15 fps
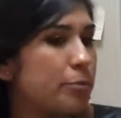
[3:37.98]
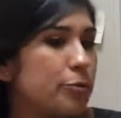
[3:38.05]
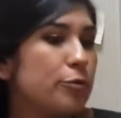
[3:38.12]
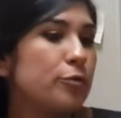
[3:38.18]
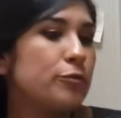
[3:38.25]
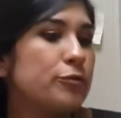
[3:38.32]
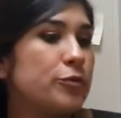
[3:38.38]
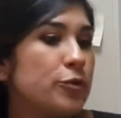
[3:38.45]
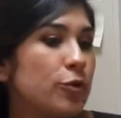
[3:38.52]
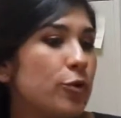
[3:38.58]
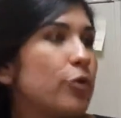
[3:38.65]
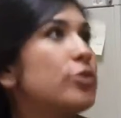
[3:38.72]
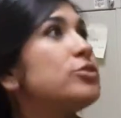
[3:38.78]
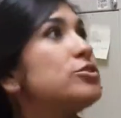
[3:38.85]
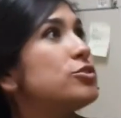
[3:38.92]
prove
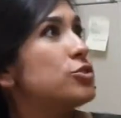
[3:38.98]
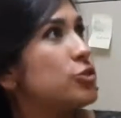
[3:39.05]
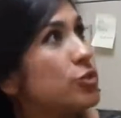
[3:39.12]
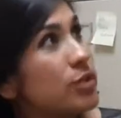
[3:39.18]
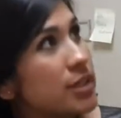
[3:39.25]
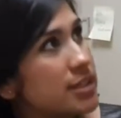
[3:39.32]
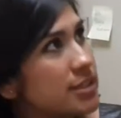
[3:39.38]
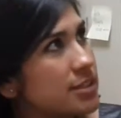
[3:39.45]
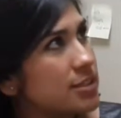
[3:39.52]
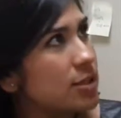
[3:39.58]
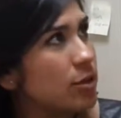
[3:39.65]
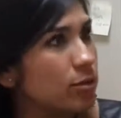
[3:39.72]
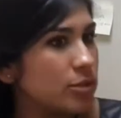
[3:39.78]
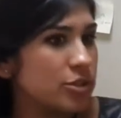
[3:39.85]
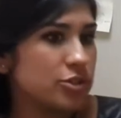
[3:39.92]
your students'
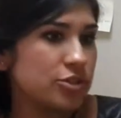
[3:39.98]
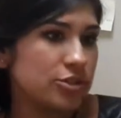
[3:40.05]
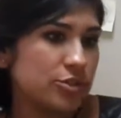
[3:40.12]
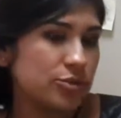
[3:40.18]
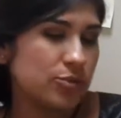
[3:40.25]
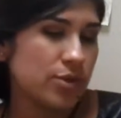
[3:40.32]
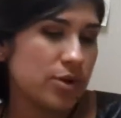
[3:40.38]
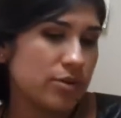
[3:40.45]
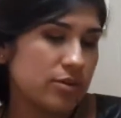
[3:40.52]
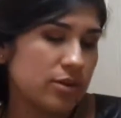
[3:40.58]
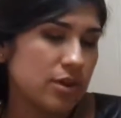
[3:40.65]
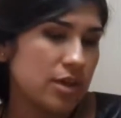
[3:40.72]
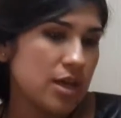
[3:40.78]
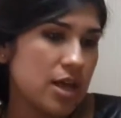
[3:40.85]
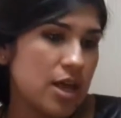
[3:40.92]
knowledge as
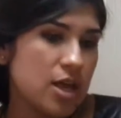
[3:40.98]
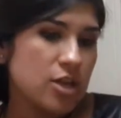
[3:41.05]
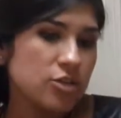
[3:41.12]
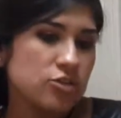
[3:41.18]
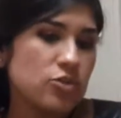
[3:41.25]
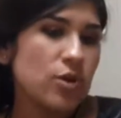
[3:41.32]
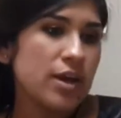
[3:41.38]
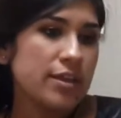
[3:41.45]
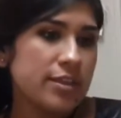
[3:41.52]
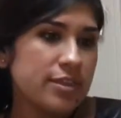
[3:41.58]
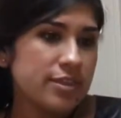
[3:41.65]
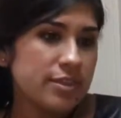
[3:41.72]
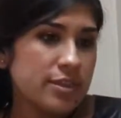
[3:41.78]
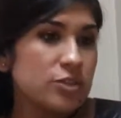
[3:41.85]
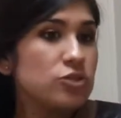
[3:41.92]
well. So I
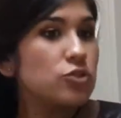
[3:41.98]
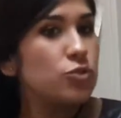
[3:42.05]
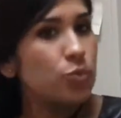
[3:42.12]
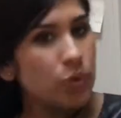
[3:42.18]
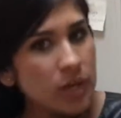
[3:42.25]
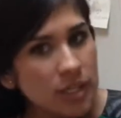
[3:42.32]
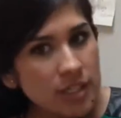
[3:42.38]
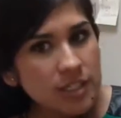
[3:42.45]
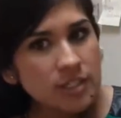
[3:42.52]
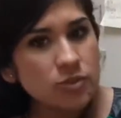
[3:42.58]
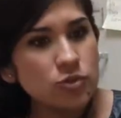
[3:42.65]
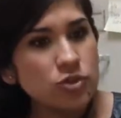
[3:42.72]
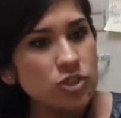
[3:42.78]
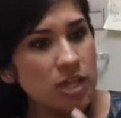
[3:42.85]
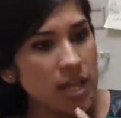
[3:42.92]
really
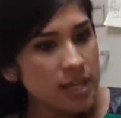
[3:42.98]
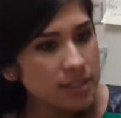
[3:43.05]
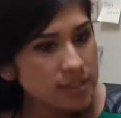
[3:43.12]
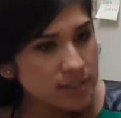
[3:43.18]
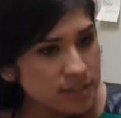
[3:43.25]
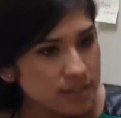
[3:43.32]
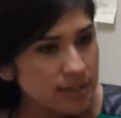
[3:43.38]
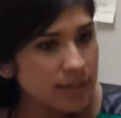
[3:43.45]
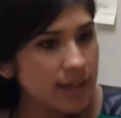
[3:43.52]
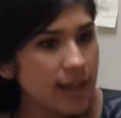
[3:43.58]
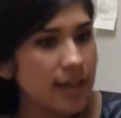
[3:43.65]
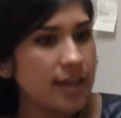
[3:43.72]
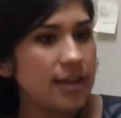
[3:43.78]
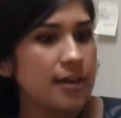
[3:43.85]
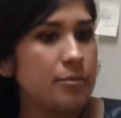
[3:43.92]
suggest
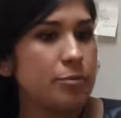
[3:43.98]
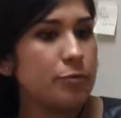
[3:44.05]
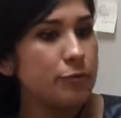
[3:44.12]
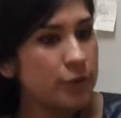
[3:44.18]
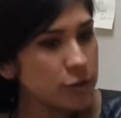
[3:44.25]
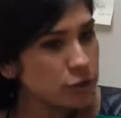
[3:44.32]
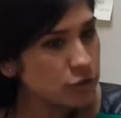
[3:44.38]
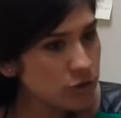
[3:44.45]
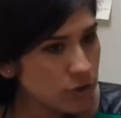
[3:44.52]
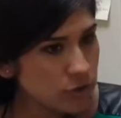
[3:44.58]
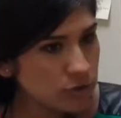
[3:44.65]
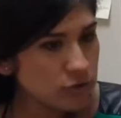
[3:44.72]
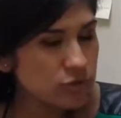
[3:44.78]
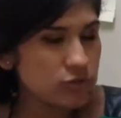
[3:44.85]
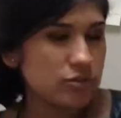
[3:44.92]

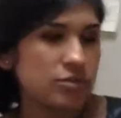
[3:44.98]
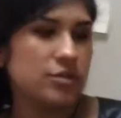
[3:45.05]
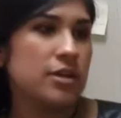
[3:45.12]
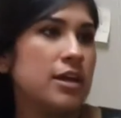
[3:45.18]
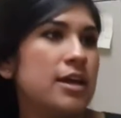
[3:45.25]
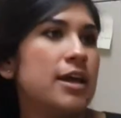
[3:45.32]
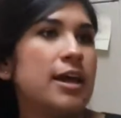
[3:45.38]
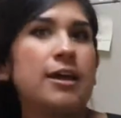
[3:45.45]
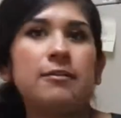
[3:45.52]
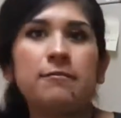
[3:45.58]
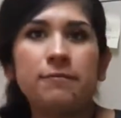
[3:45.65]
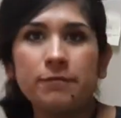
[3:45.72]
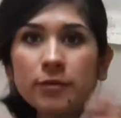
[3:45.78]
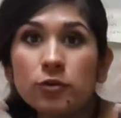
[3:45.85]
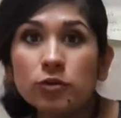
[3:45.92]
professionals
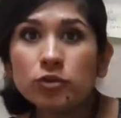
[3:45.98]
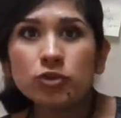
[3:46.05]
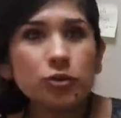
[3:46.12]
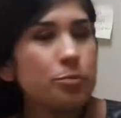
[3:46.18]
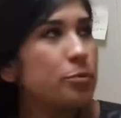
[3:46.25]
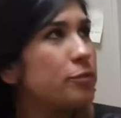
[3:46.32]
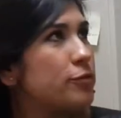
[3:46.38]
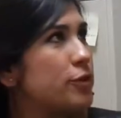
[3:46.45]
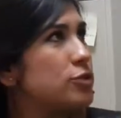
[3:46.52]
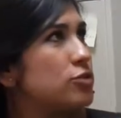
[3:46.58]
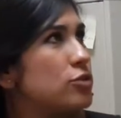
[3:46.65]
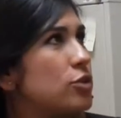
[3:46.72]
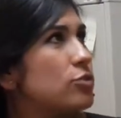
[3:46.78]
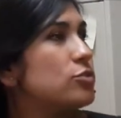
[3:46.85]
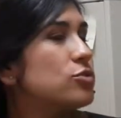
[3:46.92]
and future
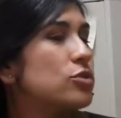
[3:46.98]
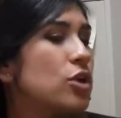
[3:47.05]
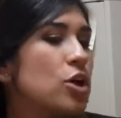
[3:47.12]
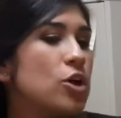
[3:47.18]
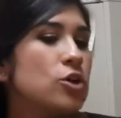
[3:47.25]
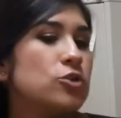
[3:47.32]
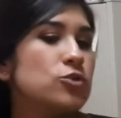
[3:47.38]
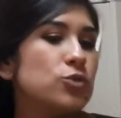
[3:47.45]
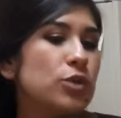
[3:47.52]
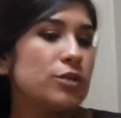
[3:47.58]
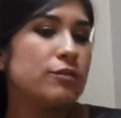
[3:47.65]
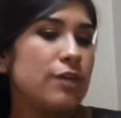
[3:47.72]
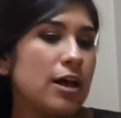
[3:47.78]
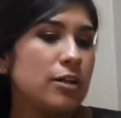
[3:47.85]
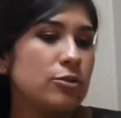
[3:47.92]
professionals to
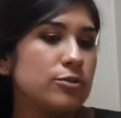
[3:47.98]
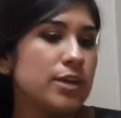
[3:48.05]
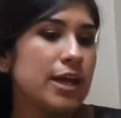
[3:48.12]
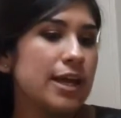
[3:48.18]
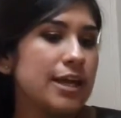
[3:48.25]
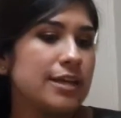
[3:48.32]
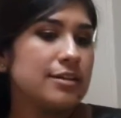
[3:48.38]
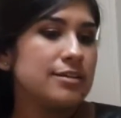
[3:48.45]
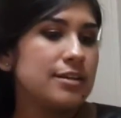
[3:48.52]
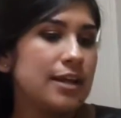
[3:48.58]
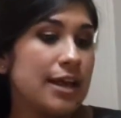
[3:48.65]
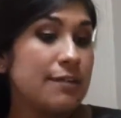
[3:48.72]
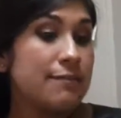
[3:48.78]
evaluate